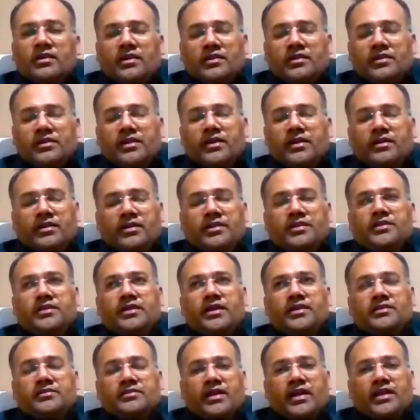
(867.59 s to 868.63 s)
India
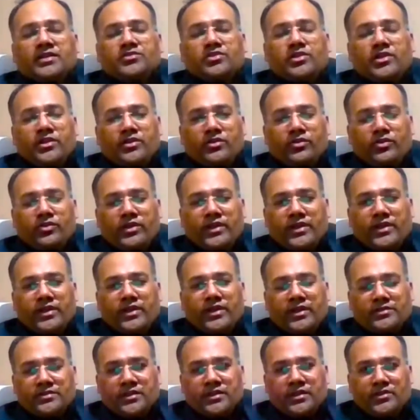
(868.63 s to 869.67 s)
is actually growing
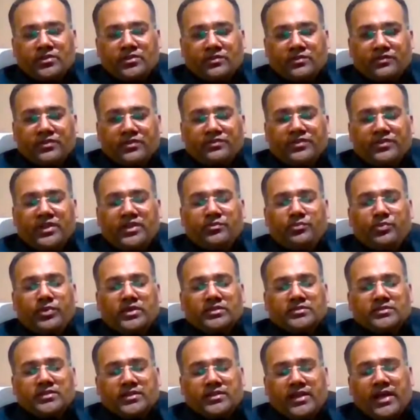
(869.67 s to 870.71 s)
at a rate of
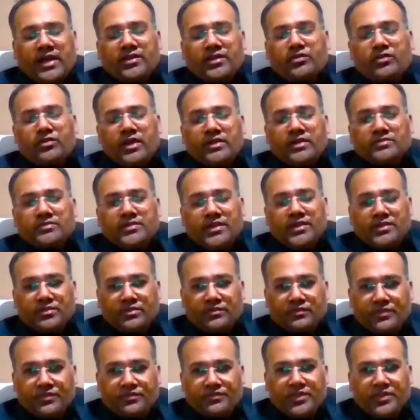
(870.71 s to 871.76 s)
15%, annualized
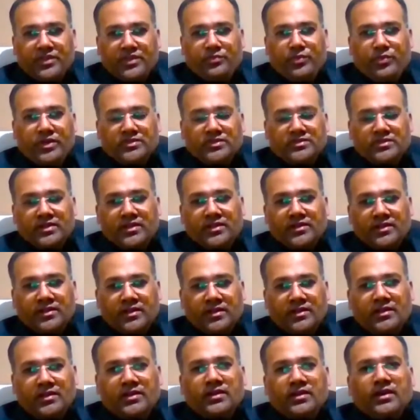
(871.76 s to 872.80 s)
rate of 15%,
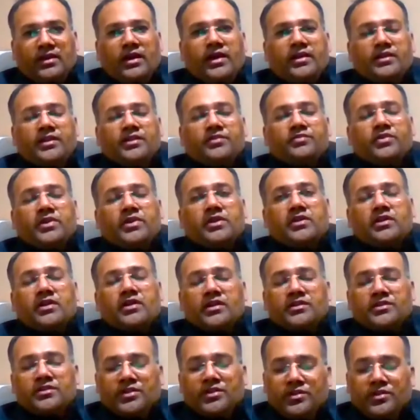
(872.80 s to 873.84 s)
and it
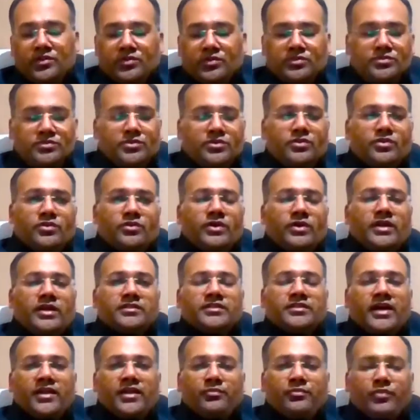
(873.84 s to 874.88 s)
will continue to grow
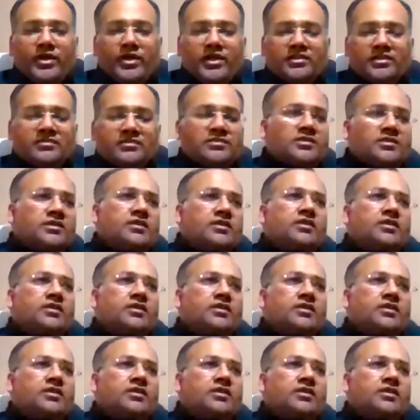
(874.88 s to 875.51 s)
at that pace.